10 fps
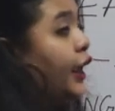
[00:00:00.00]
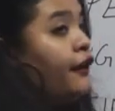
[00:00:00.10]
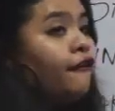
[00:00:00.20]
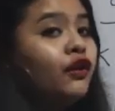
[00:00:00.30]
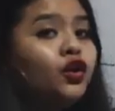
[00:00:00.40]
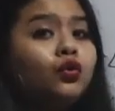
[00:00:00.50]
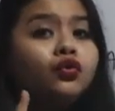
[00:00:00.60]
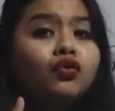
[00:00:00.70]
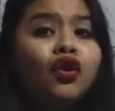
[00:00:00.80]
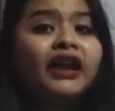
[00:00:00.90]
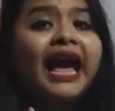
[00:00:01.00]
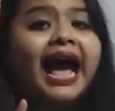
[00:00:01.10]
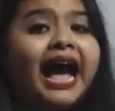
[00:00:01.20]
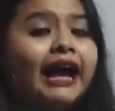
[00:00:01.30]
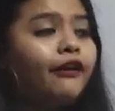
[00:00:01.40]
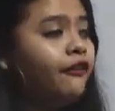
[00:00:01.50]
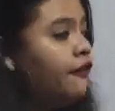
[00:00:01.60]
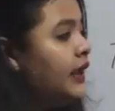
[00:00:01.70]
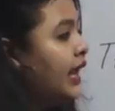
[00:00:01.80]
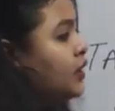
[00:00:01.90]
if you do not have
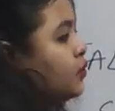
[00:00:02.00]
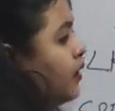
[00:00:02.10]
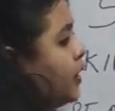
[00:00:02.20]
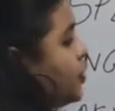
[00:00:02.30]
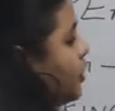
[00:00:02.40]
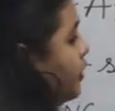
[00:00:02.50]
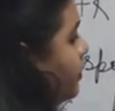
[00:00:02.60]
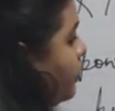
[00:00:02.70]
intonation.